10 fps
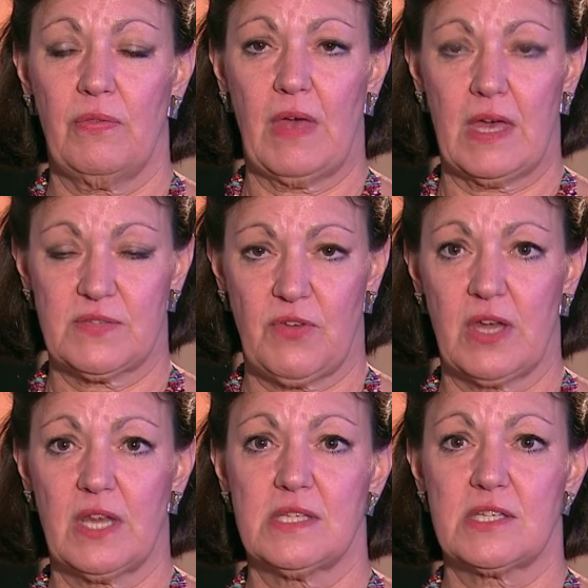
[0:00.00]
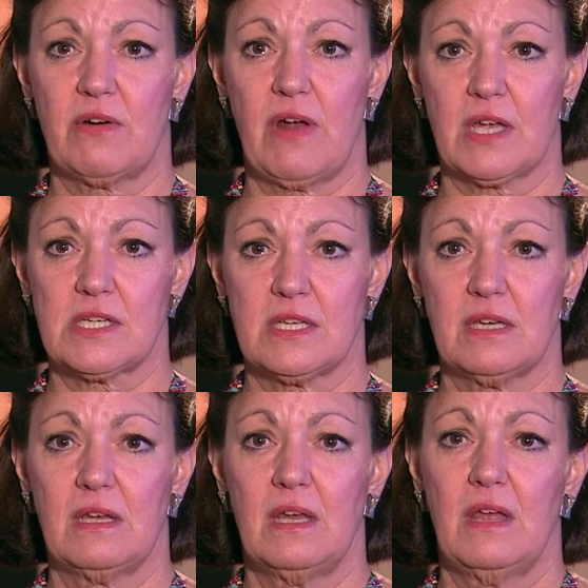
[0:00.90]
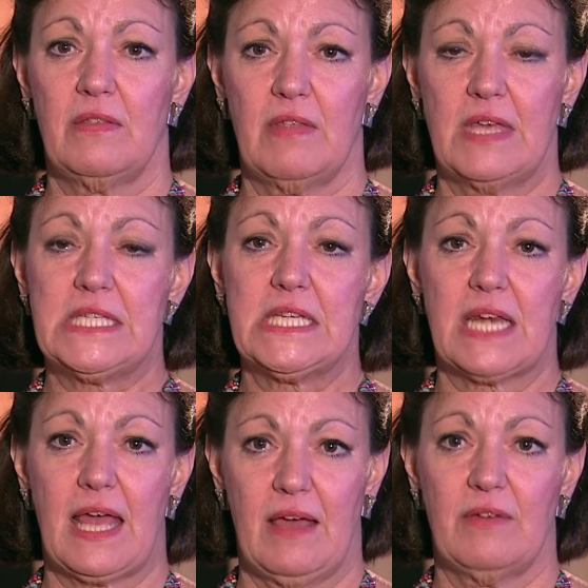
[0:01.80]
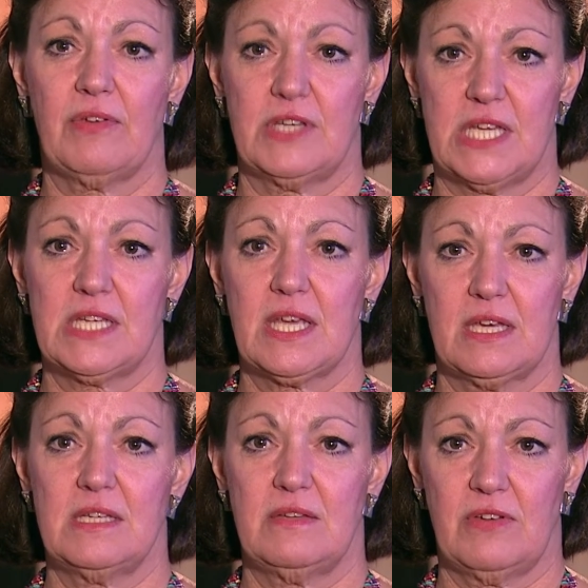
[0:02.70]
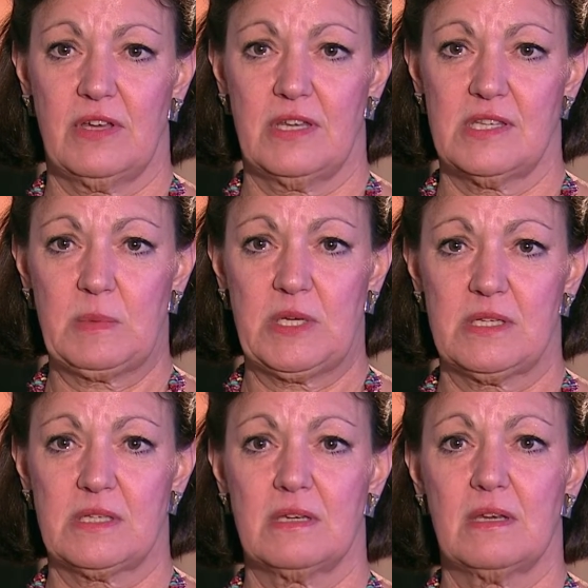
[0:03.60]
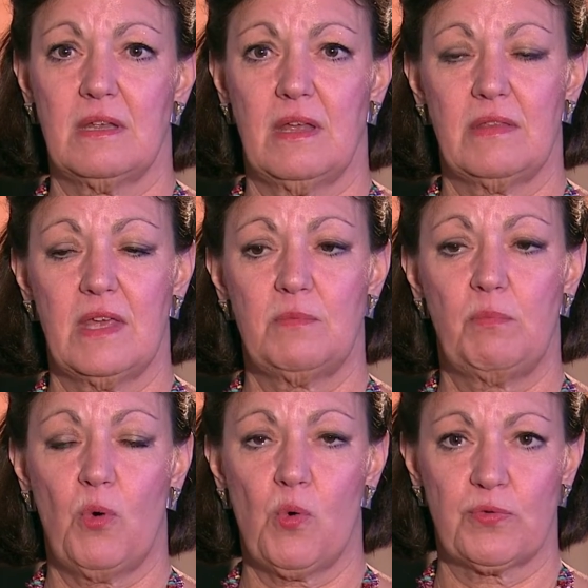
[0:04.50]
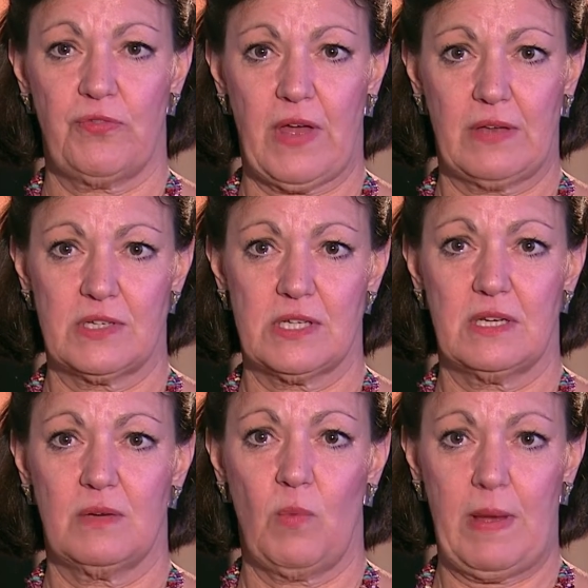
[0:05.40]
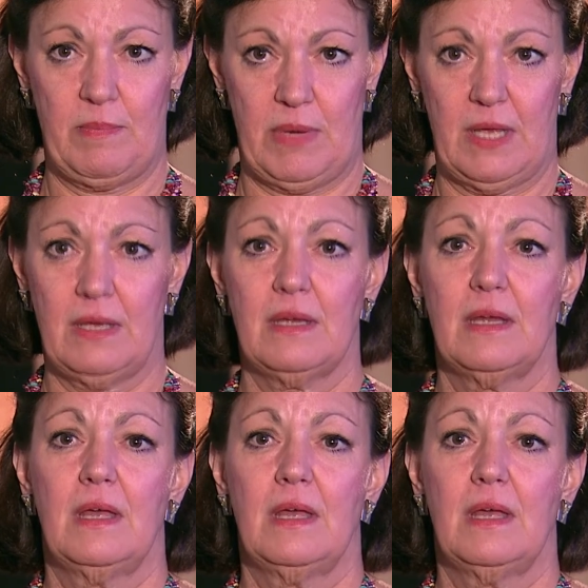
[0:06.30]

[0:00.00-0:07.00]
as Finance Director, they didn't have a dedicated finance person and they'd bought Fountain Wembley